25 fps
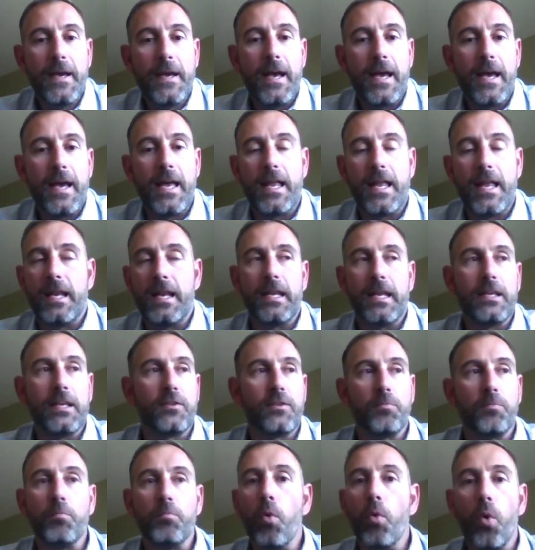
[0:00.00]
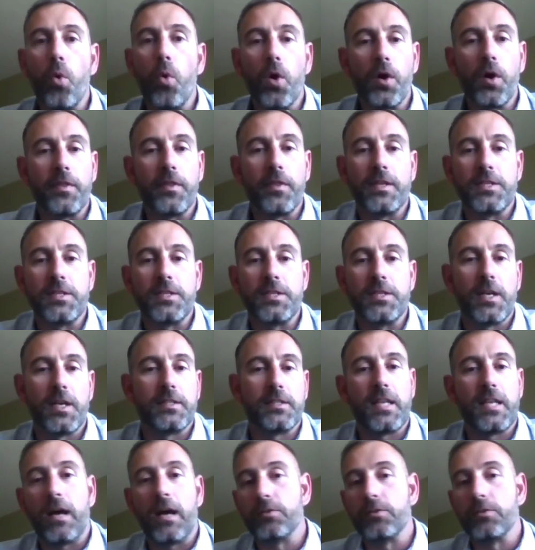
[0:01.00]
And it's more than
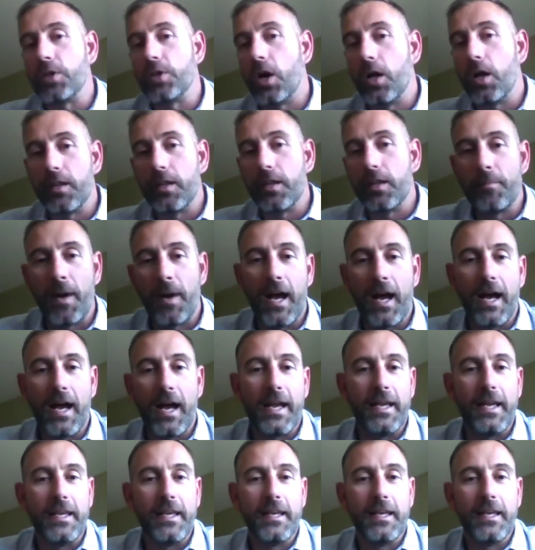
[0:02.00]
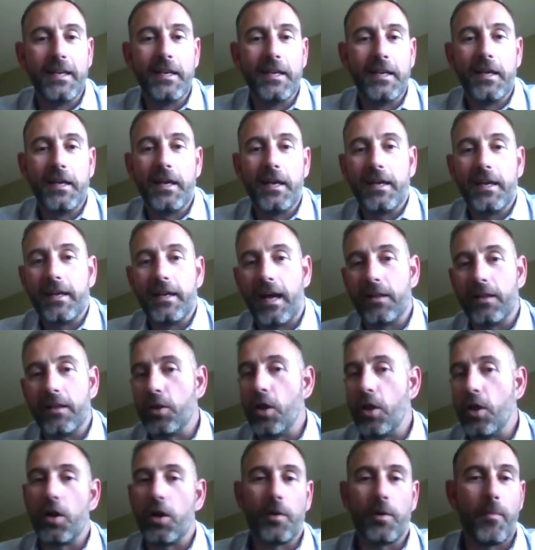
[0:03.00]
just how tall am I, how
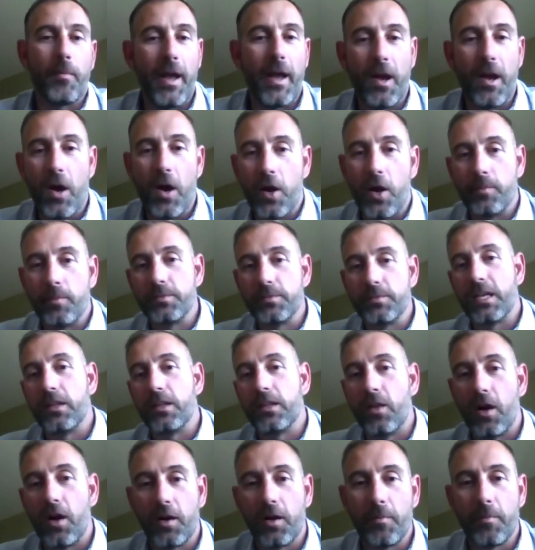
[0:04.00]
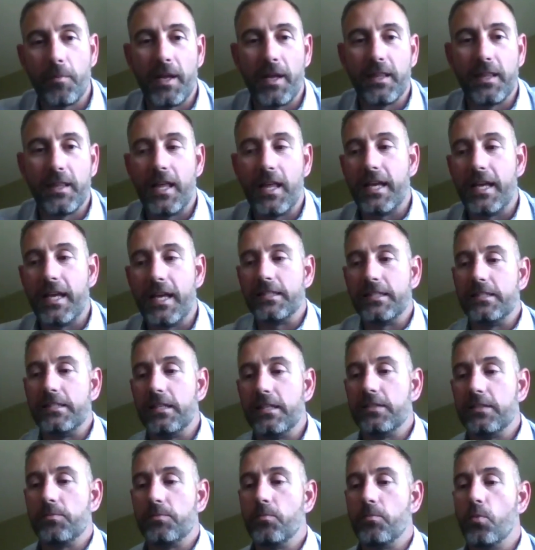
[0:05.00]
long are my arms, how long are my legs.
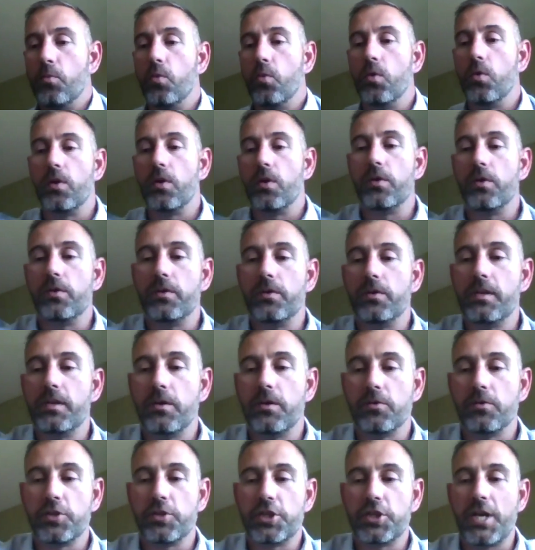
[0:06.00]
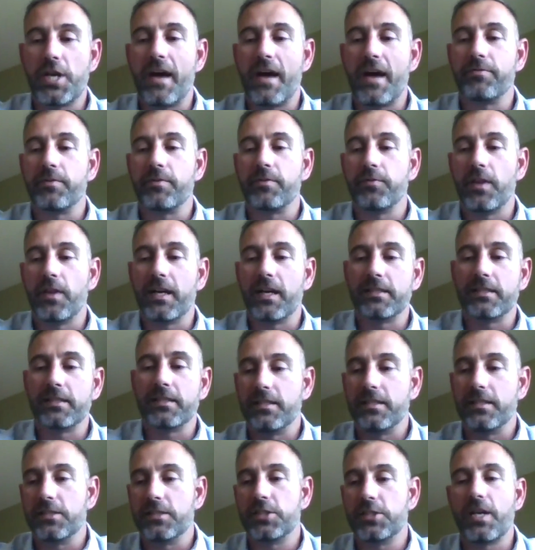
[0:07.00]
It's more, you know, shaft
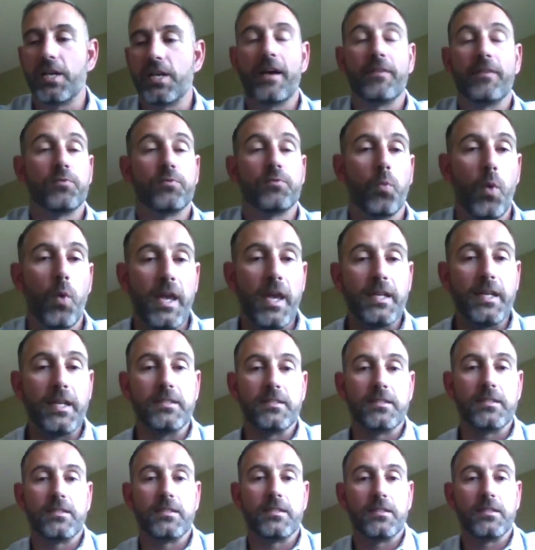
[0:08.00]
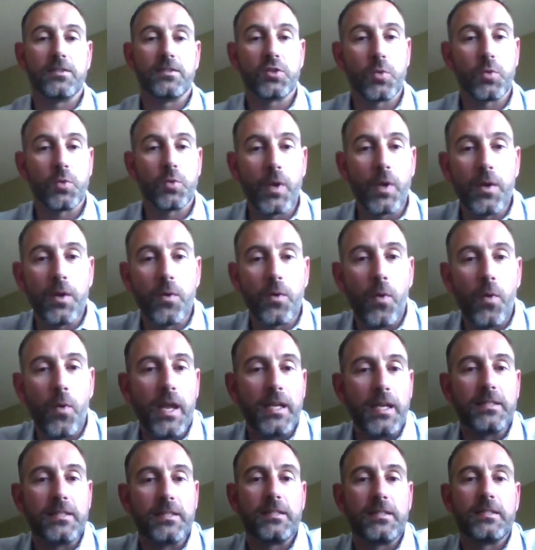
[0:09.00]
flexes, shaft weights, swing
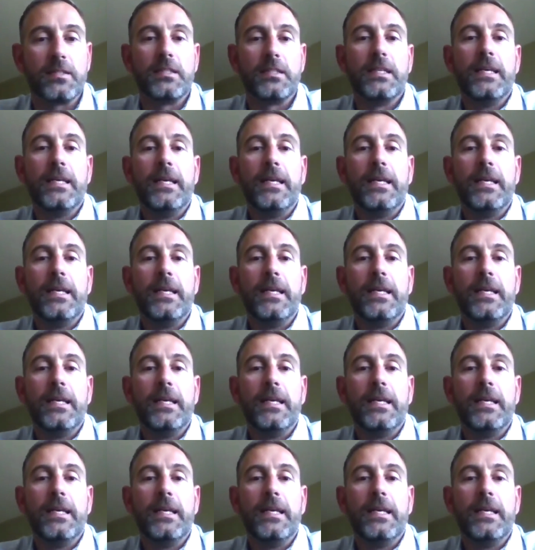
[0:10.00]
weights,